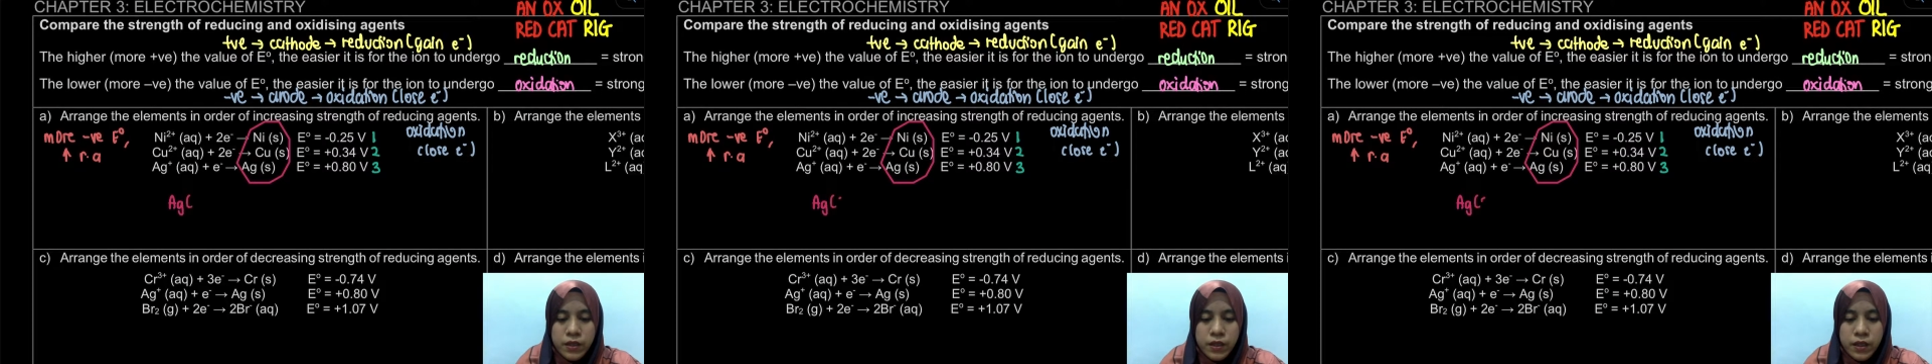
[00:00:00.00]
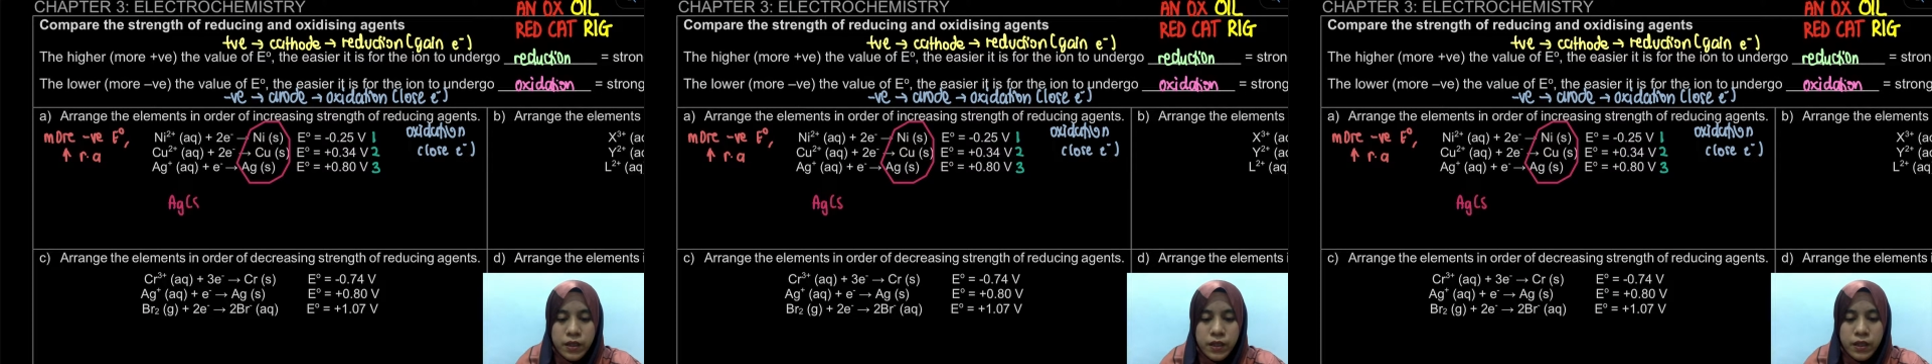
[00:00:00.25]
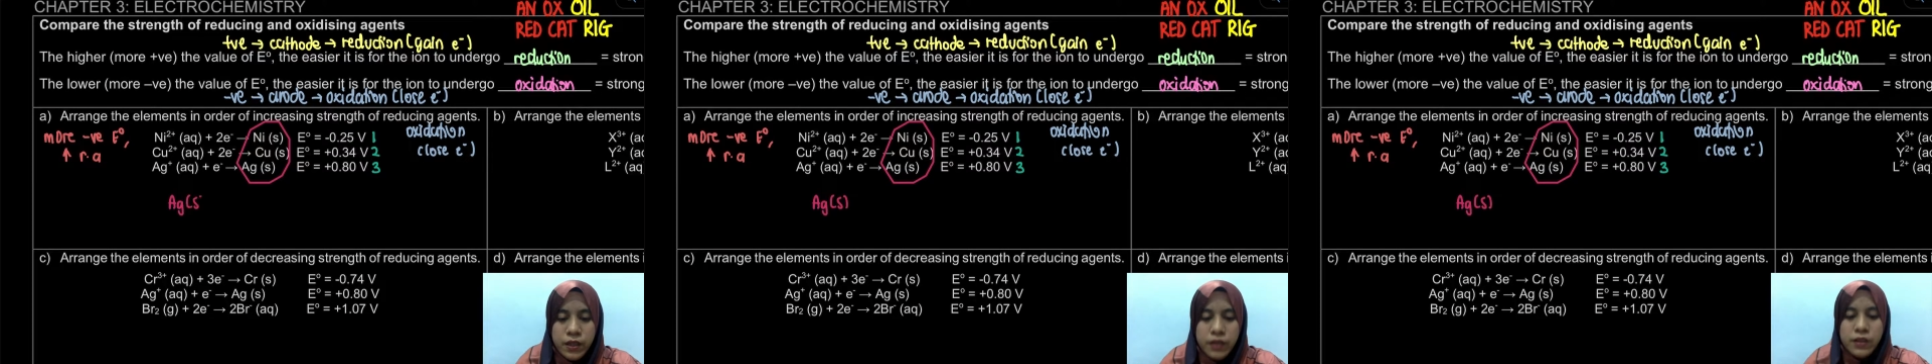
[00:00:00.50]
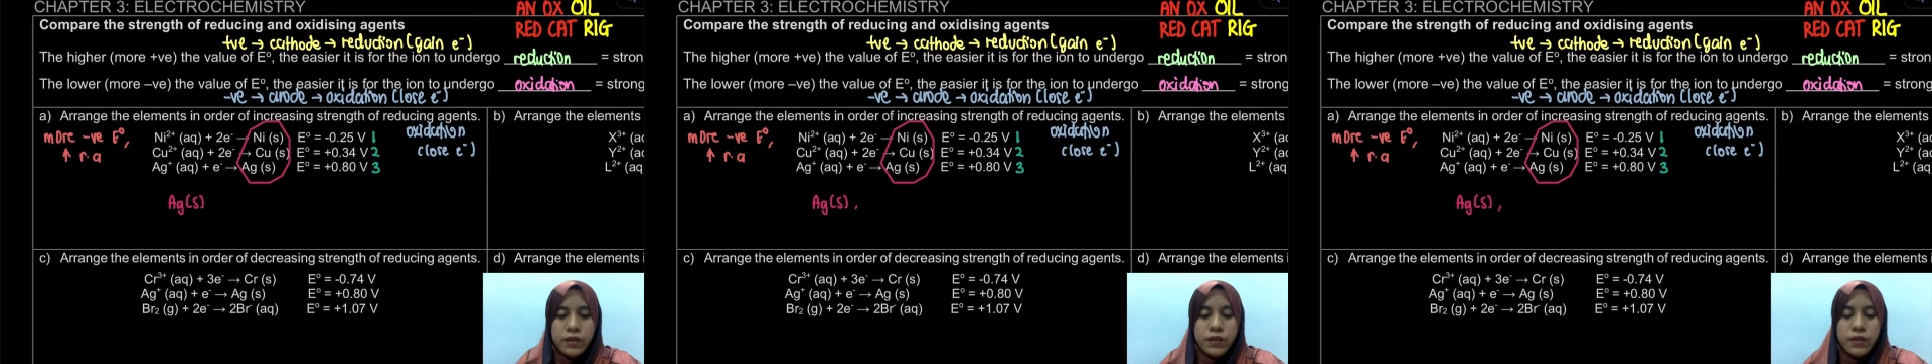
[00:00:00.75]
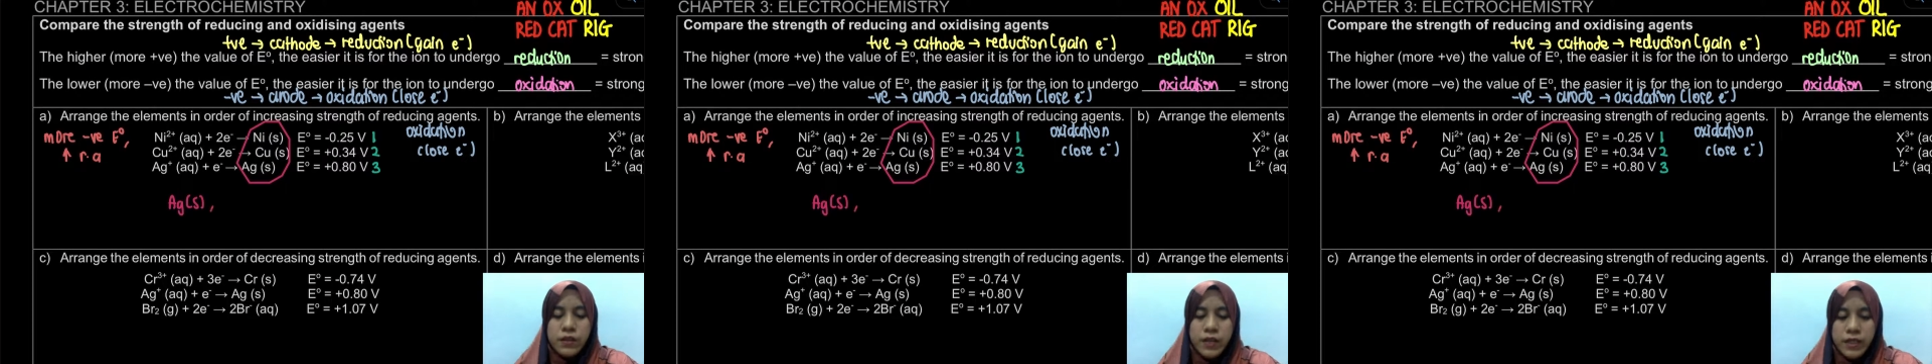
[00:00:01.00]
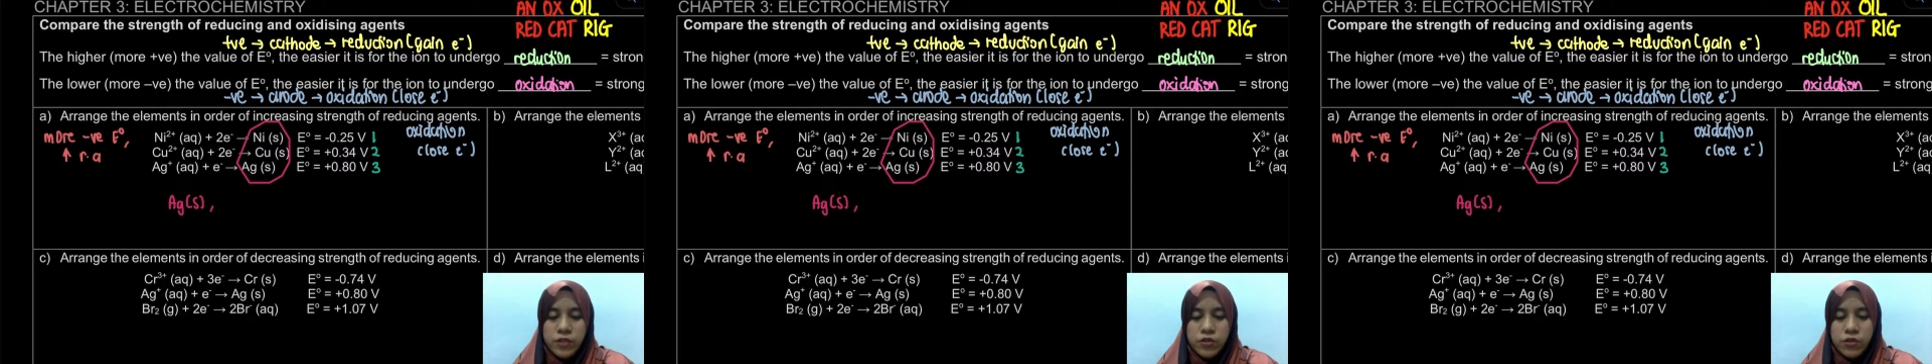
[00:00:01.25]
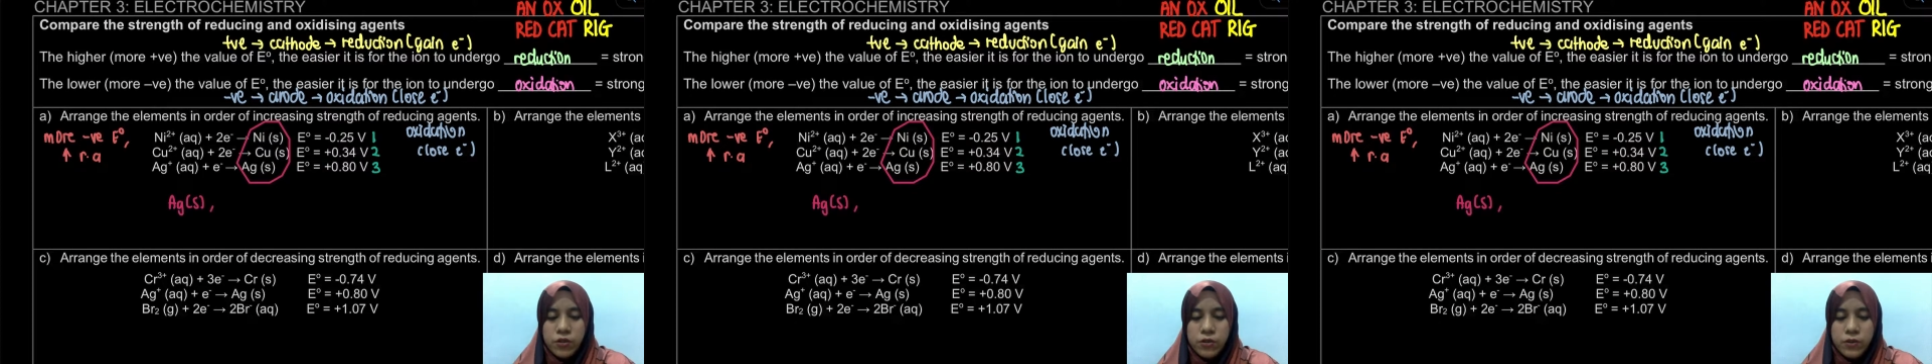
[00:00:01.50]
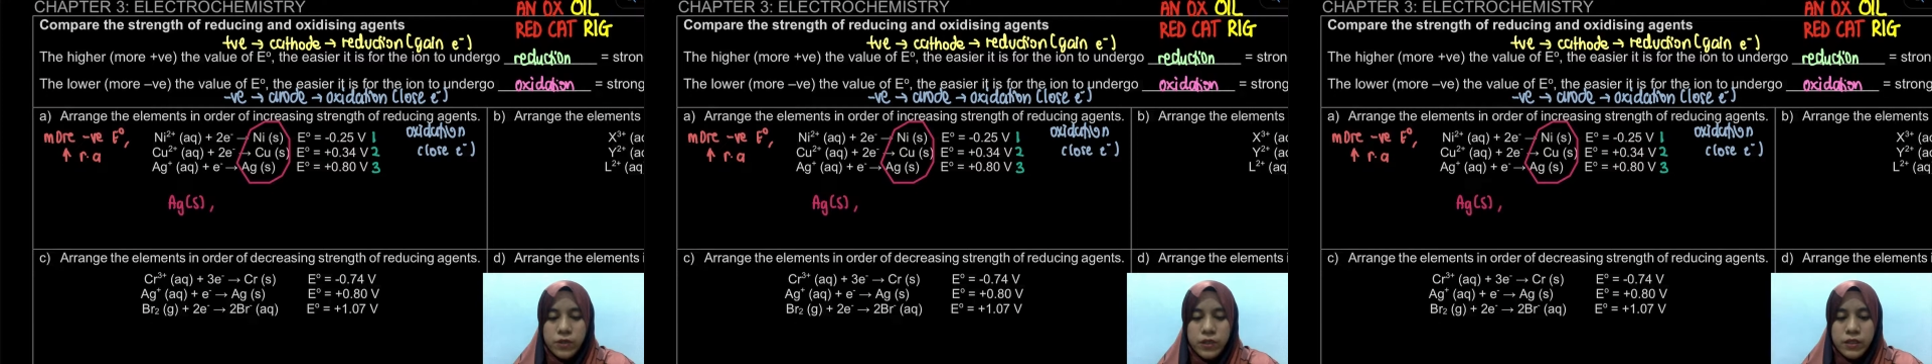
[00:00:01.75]
Okay, the next strong
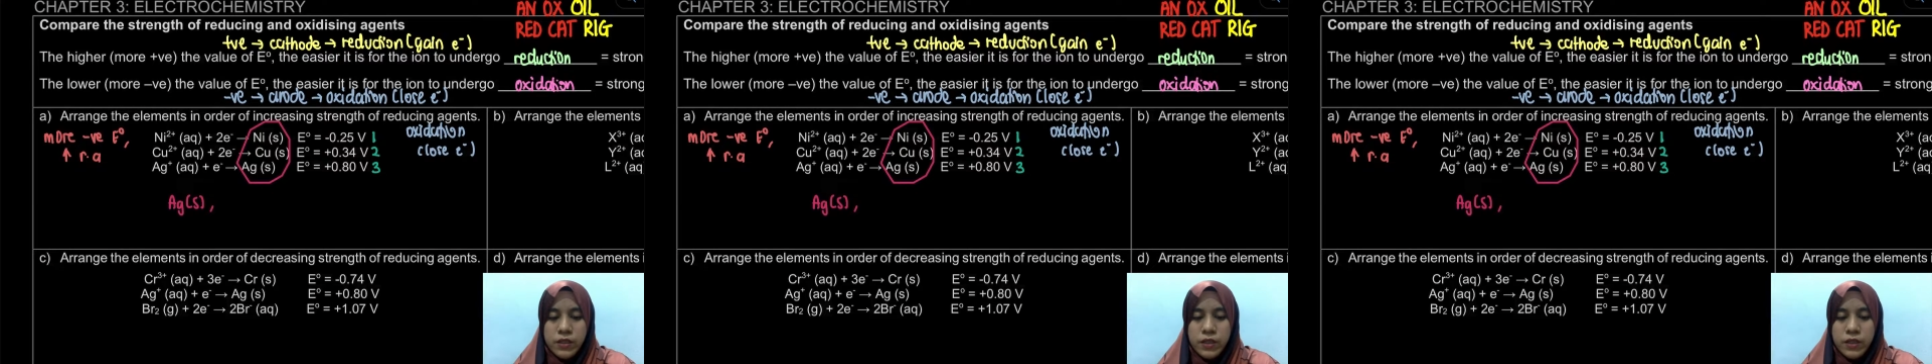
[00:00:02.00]
one,